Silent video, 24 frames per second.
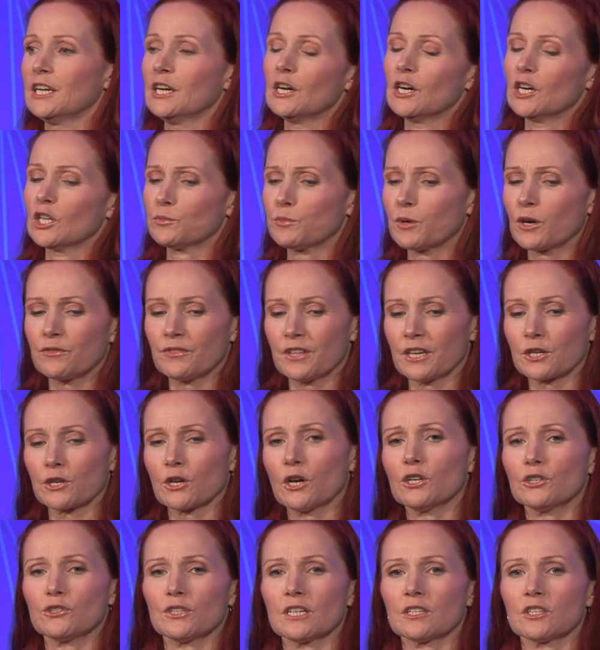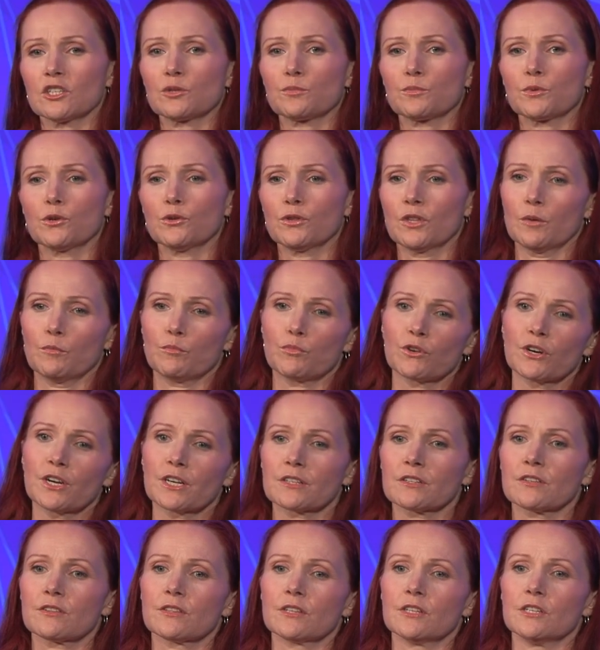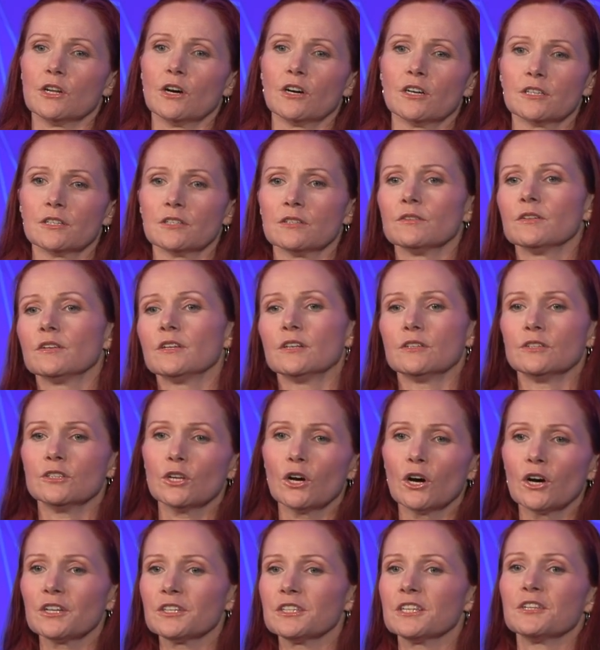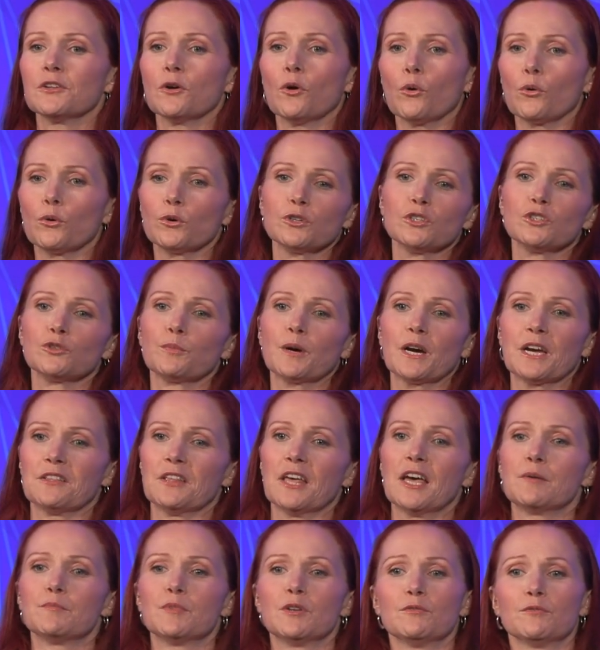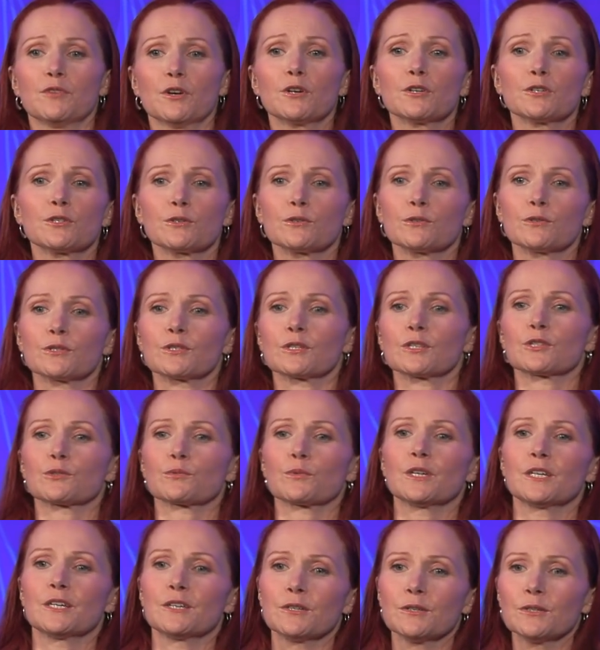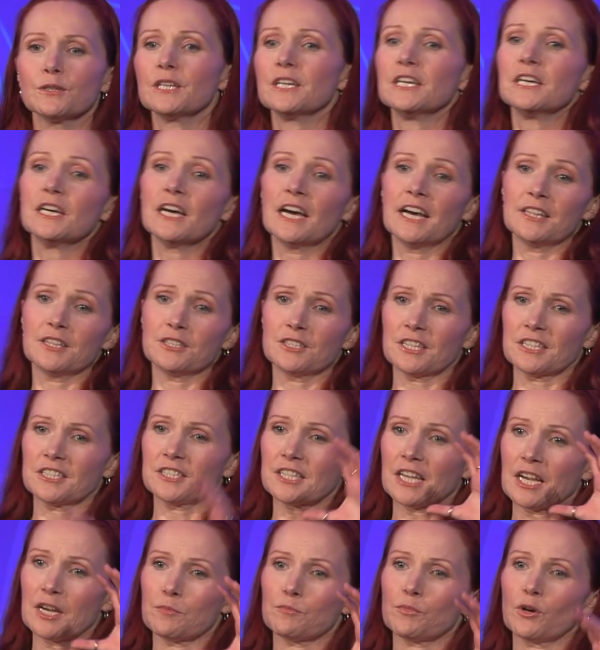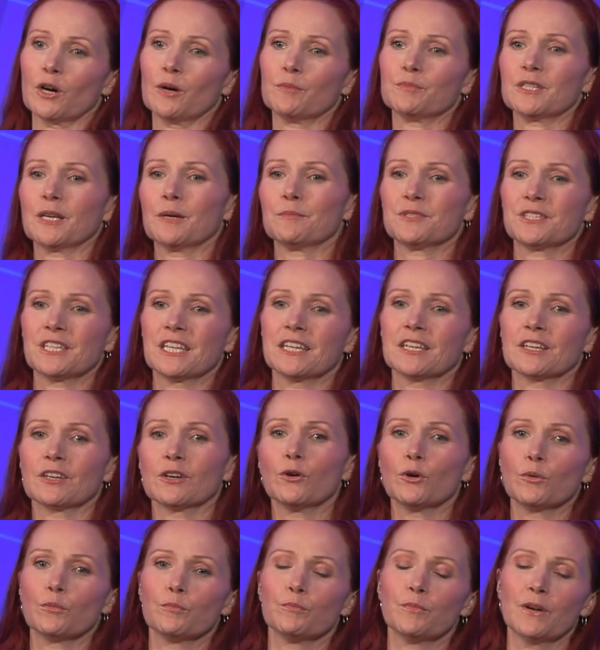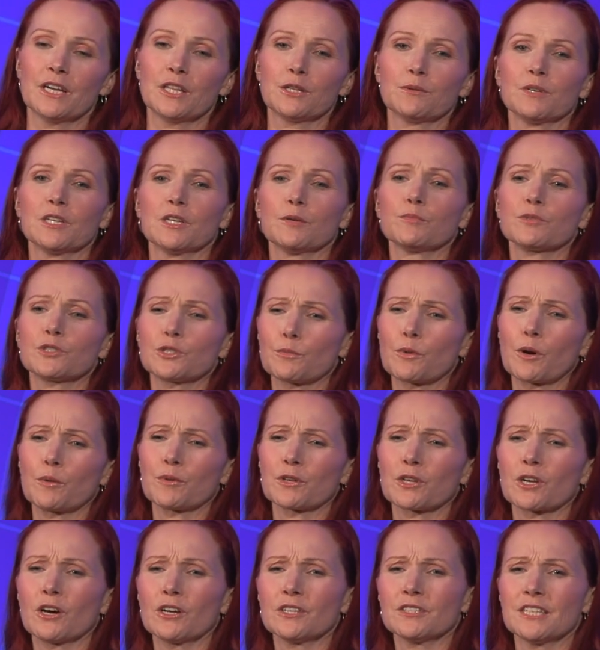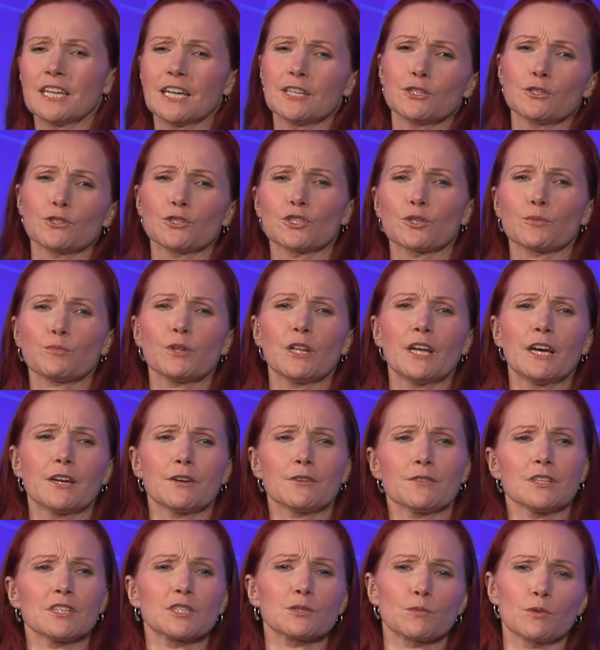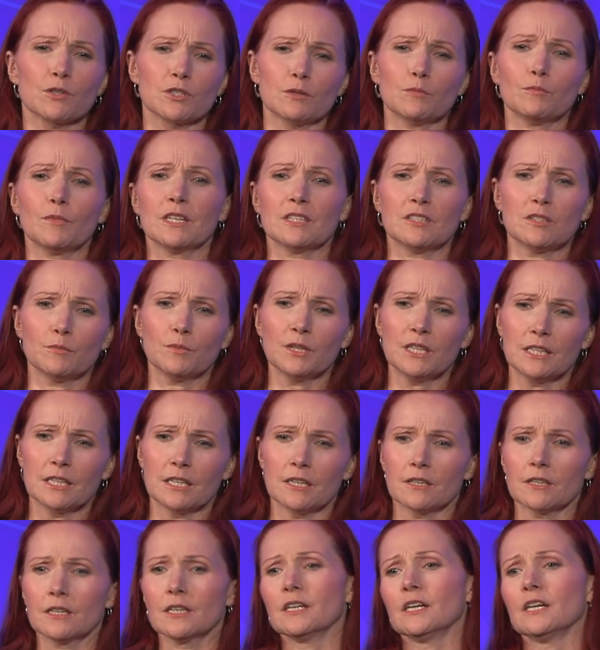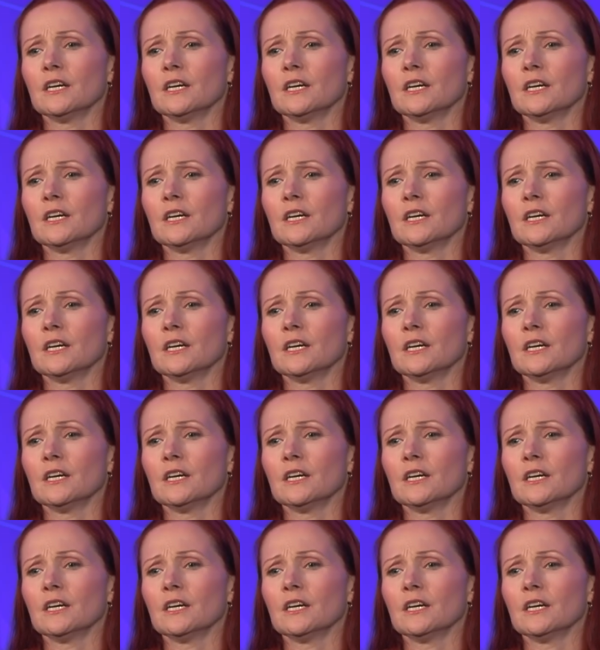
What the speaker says: As part of that contract dispute, they bricked the non-owned by them inverters as well. And there's a sign popped up saying, oh, by the way, you should probably contact your supplier. This wasn't meant to be there.